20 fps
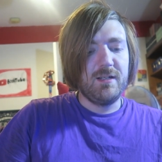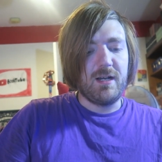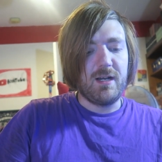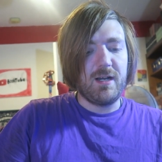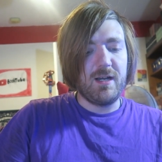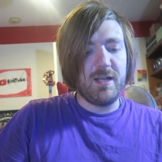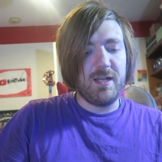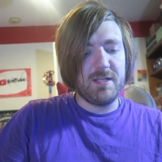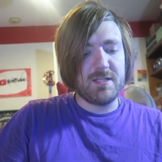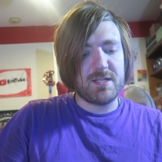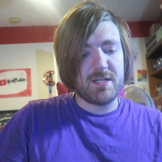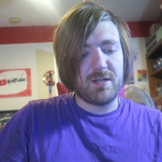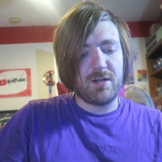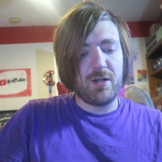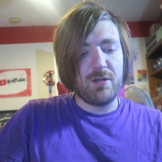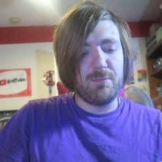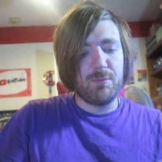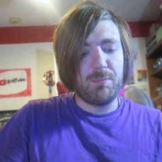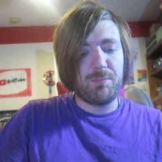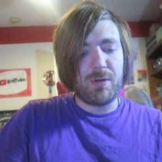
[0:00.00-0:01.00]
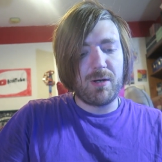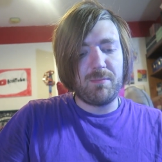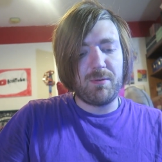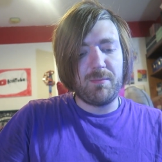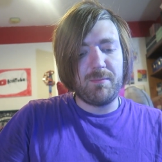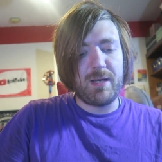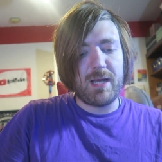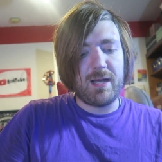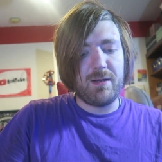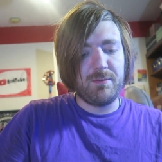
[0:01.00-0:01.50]
Aye, it's a global
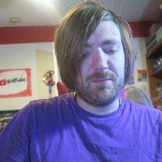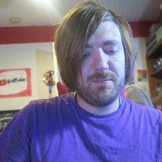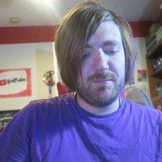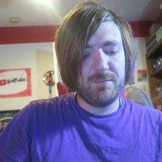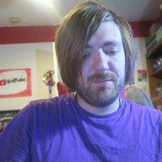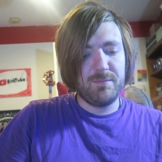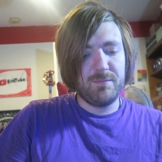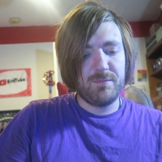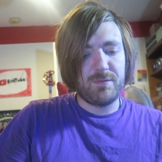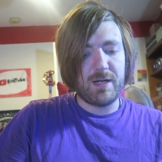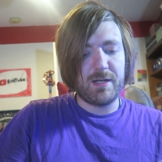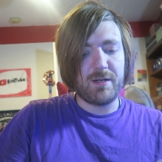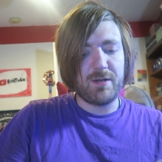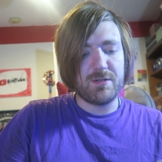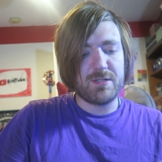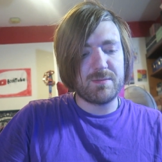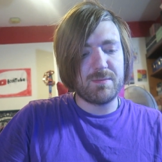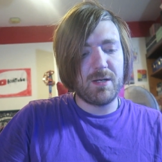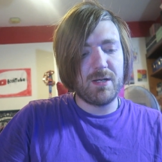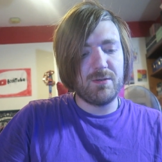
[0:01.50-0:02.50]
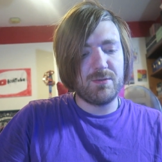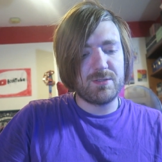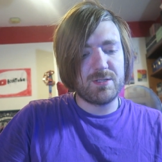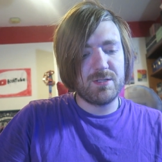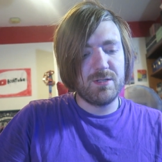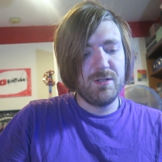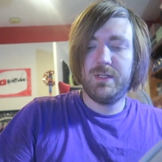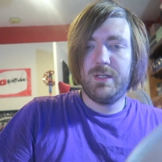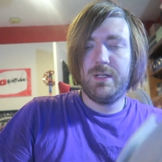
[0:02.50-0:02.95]
problem now. Franco smiles.